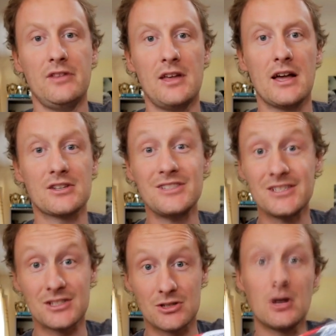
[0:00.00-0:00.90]
FTX
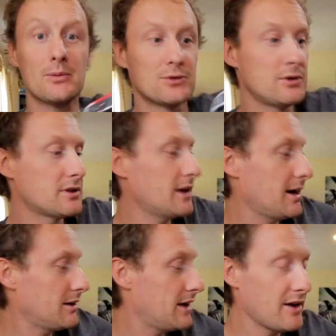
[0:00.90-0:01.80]
needs to stop doing
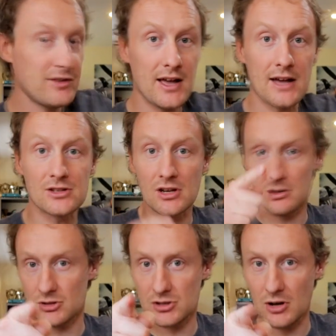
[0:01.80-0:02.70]
that. FTX,
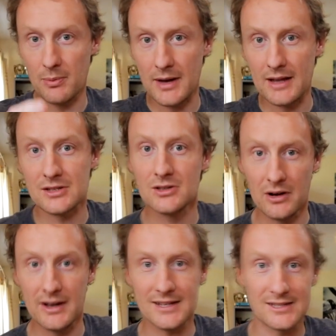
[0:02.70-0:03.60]
stop it. It's
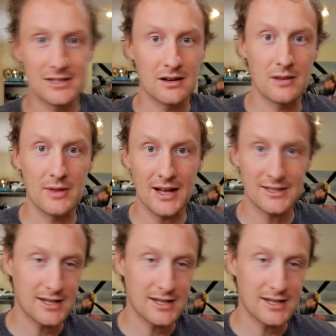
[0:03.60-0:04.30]
not necessary to be that